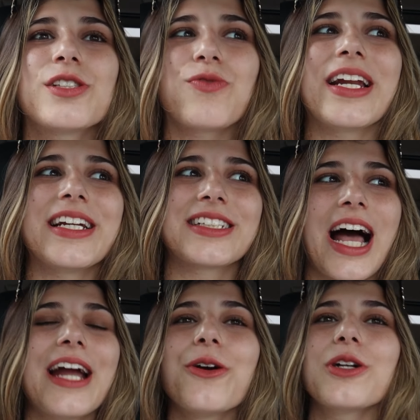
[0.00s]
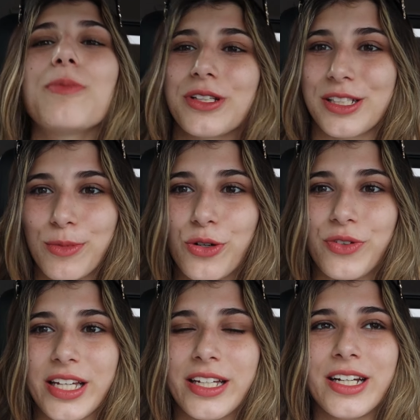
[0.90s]
It's funny because I heard about this
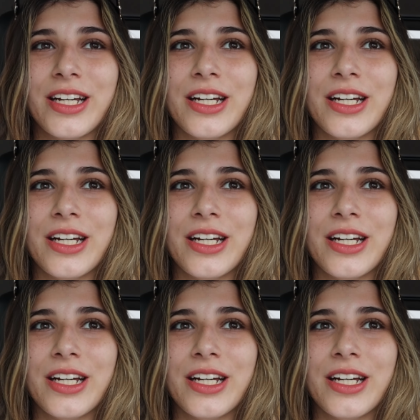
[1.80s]
movie